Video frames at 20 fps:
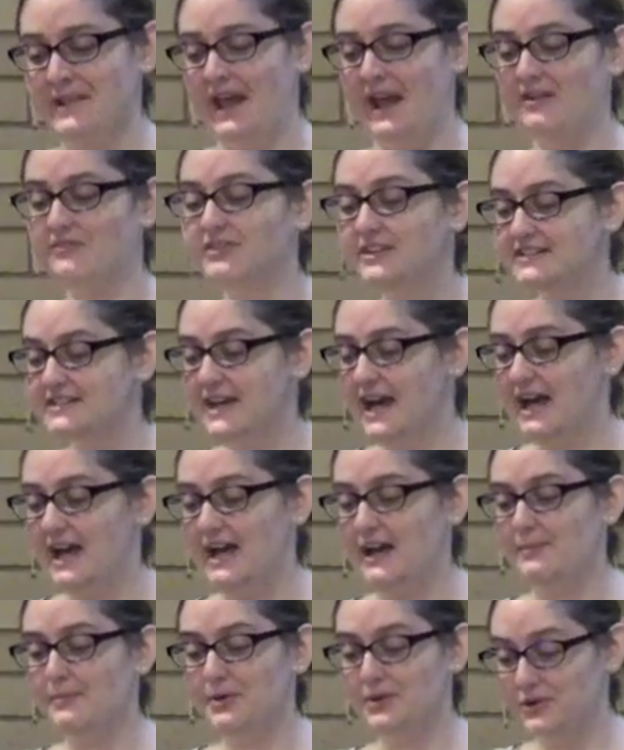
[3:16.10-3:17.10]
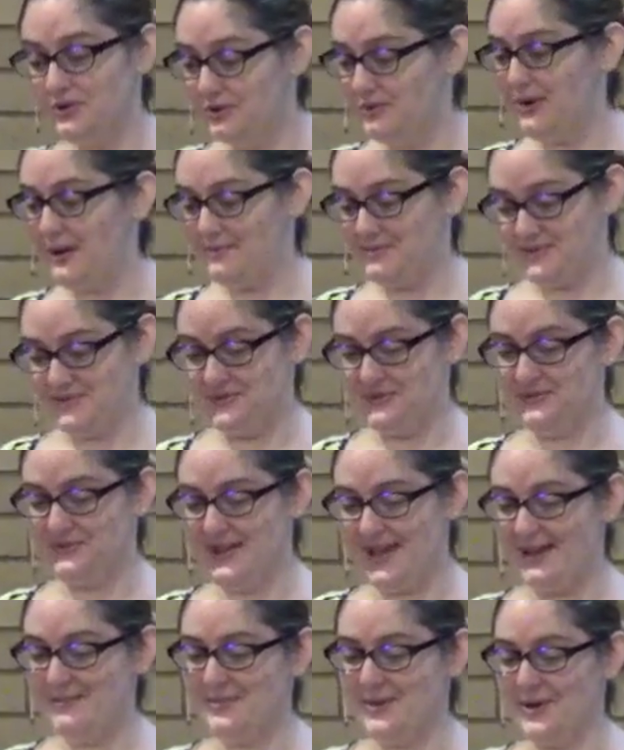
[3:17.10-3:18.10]
Every time a new
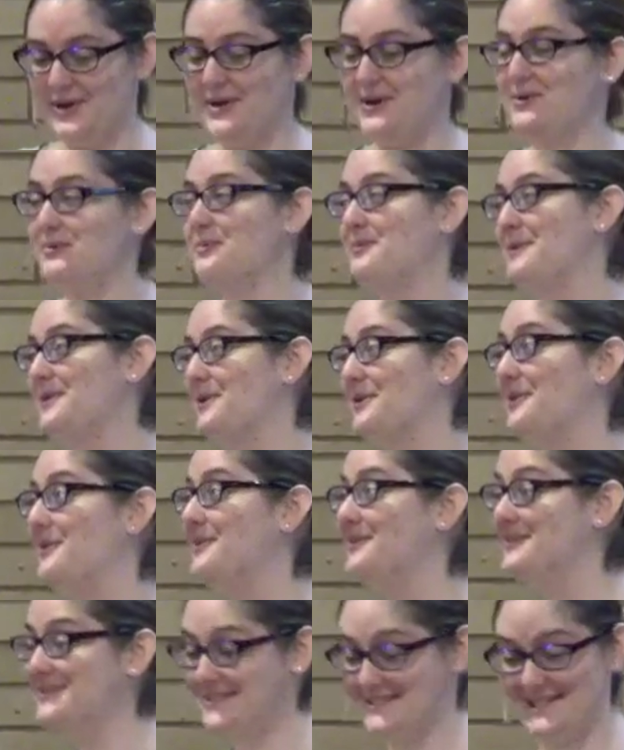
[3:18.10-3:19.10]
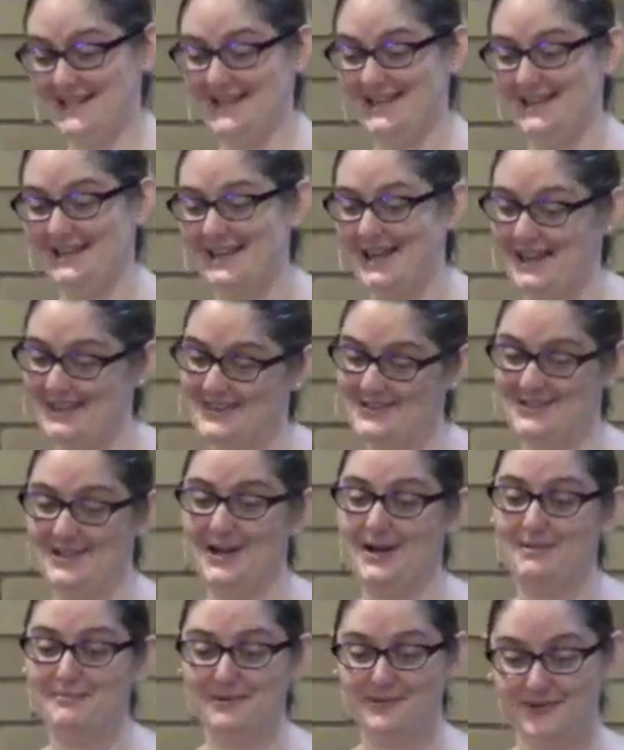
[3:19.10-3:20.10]
episode came on, we'd all sing at the
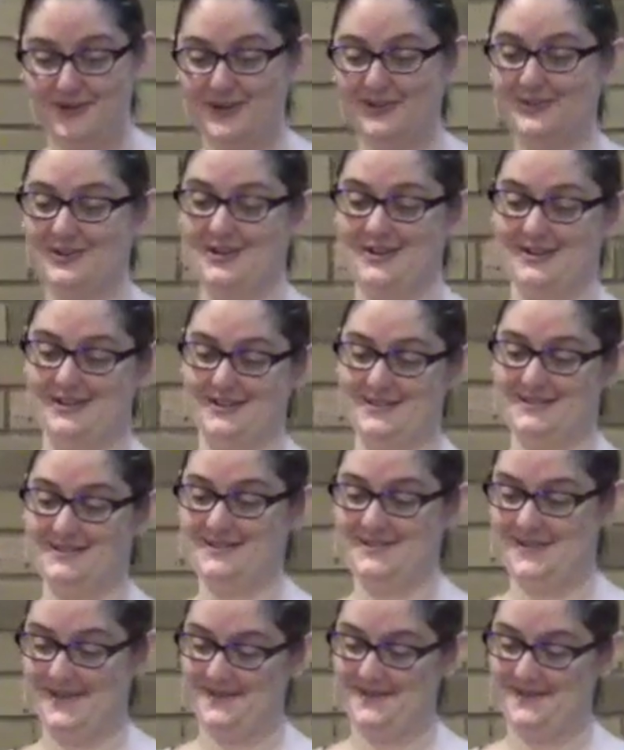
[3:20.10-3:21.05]
top of our lungs,